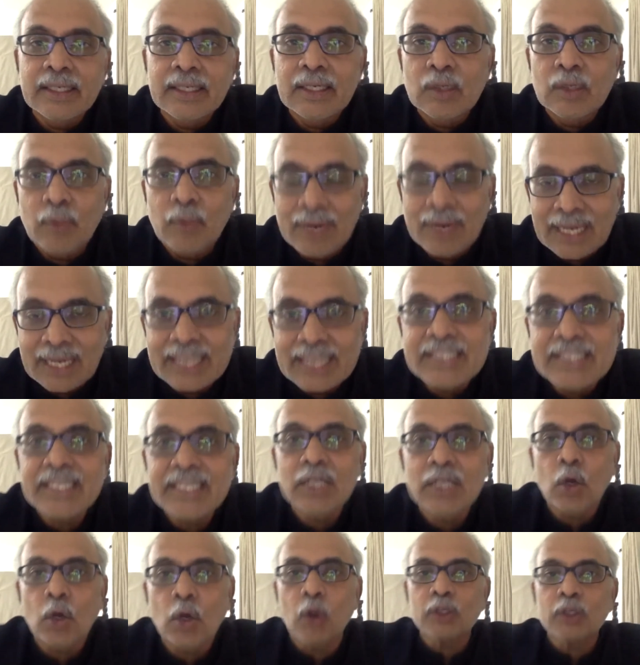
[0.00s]
While I
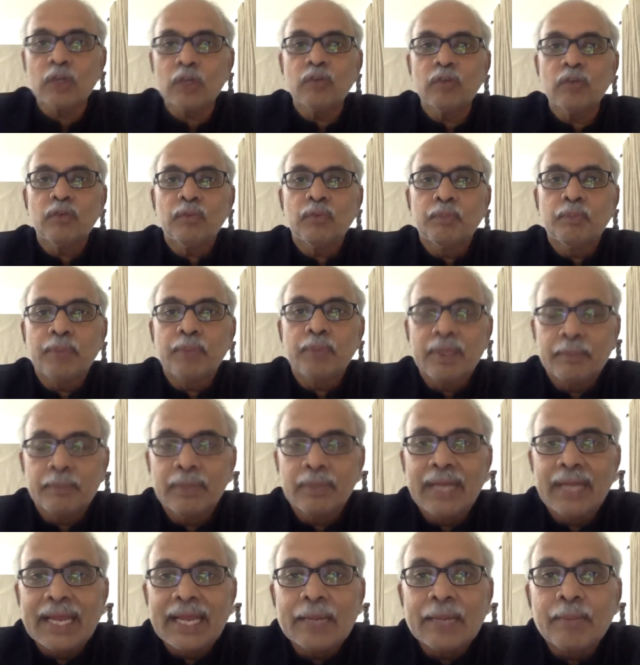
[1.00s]
see a lot of
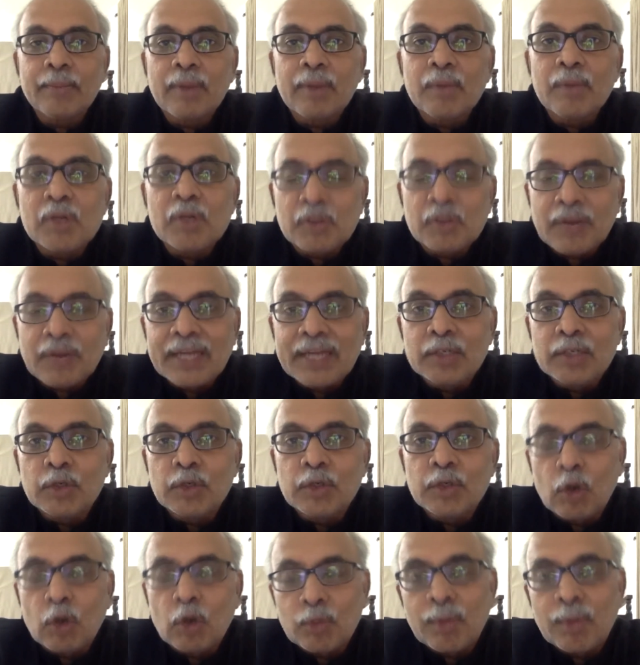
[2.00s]
people, young people, trying to
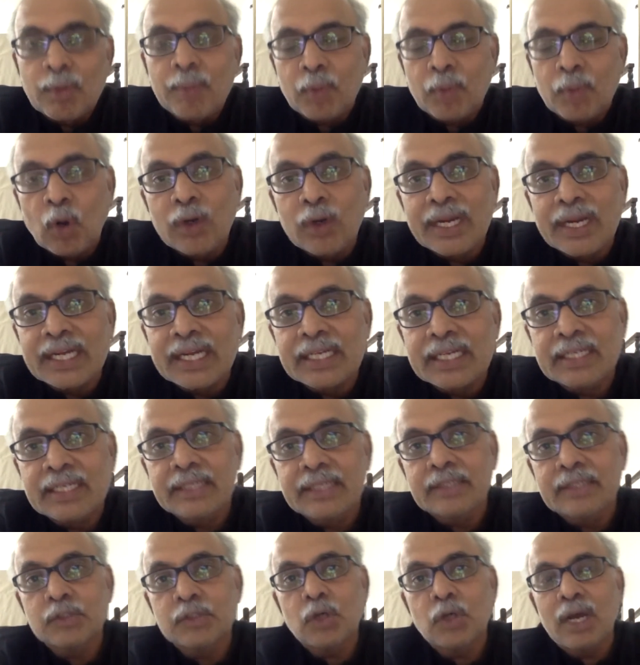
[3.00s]
develop a product,
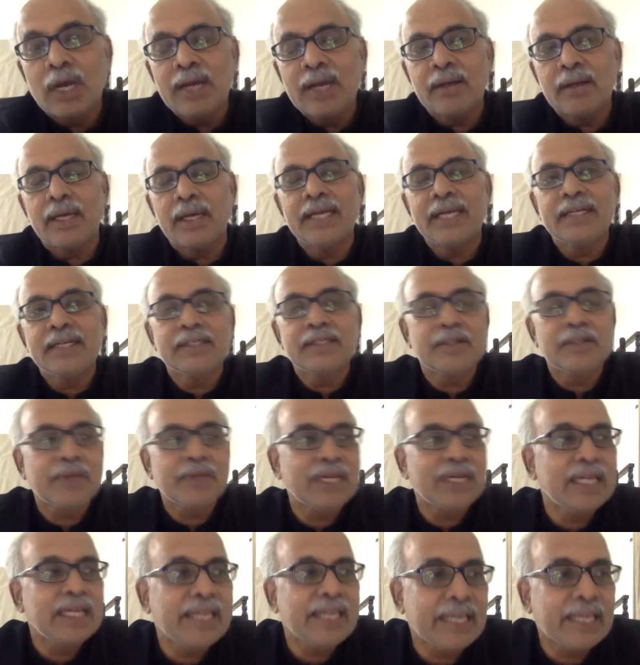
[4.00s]
so I
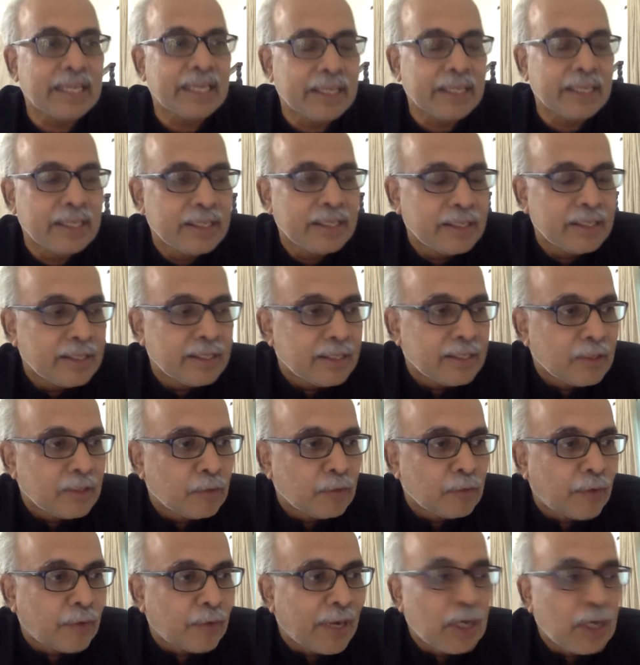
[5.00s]
really
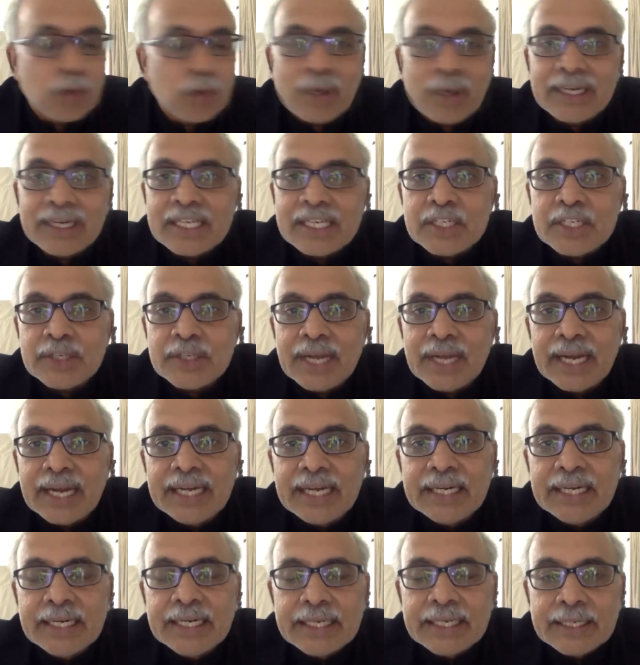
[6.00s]
fail to
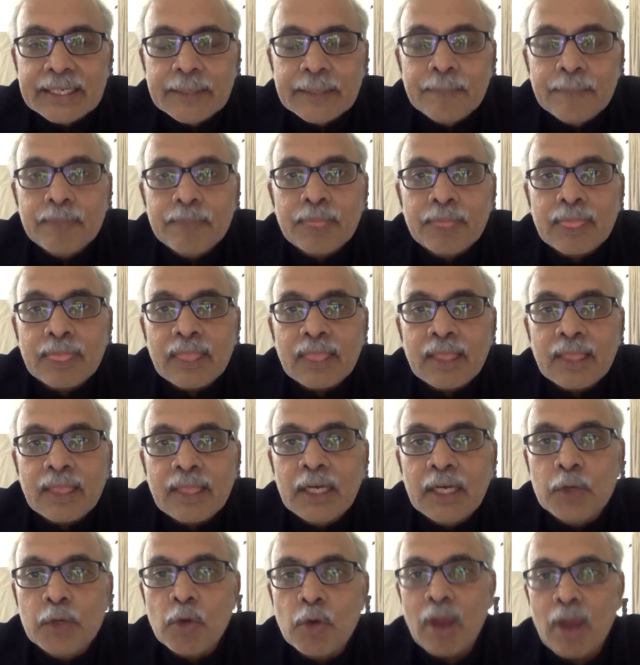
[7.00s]
understand.
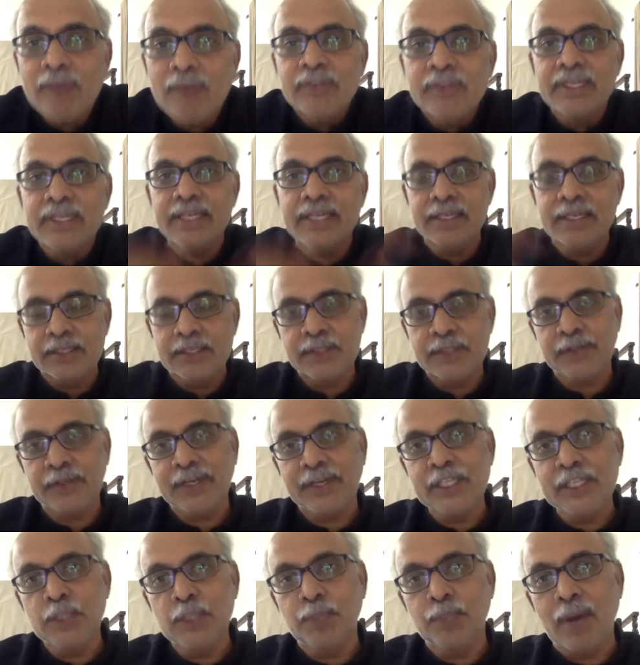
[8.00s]
You have the
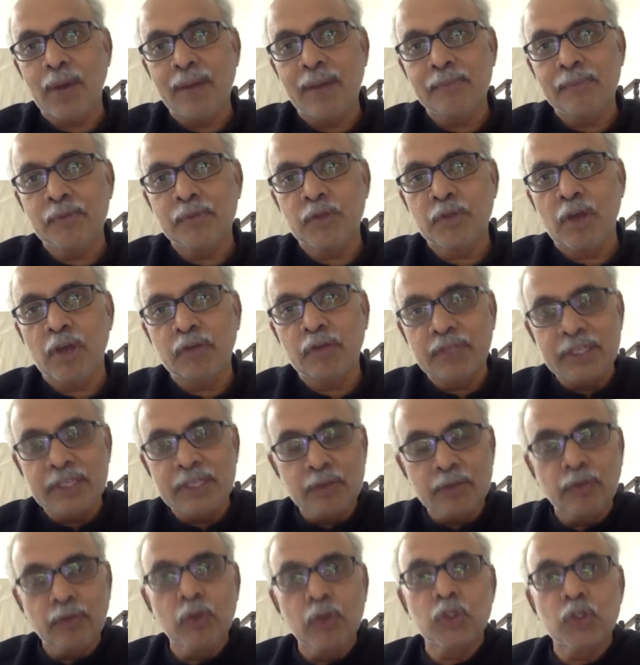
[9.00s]
syringe pumps. You have the
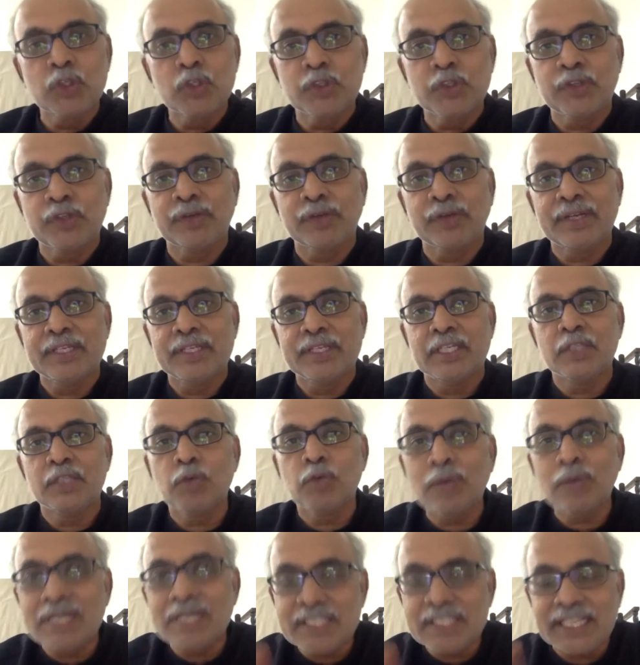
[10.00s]
infusion syringes.
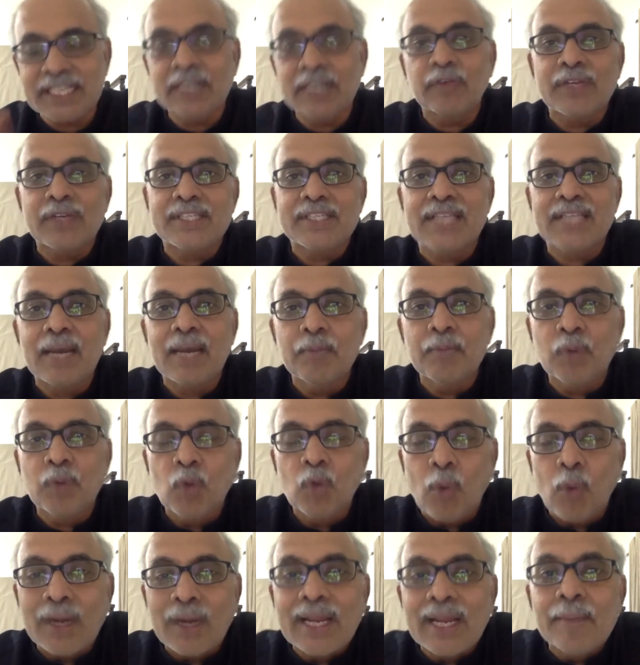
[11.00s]
You can set, for
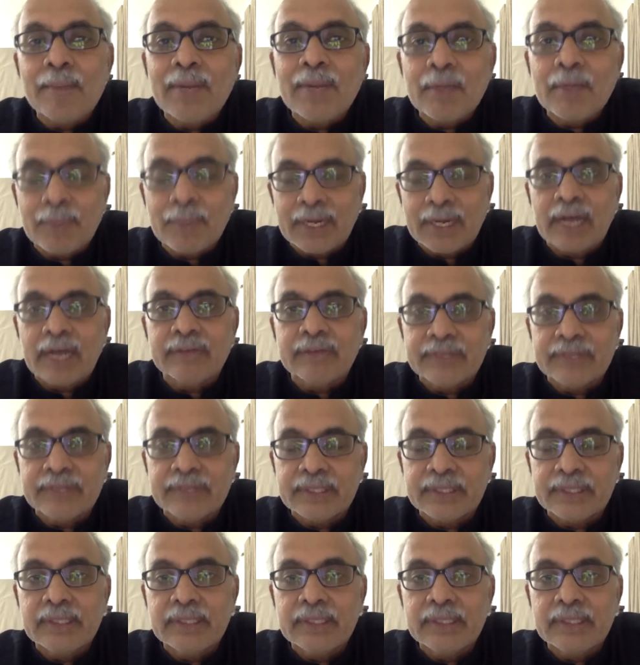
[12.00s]
example, 1 ml per hour.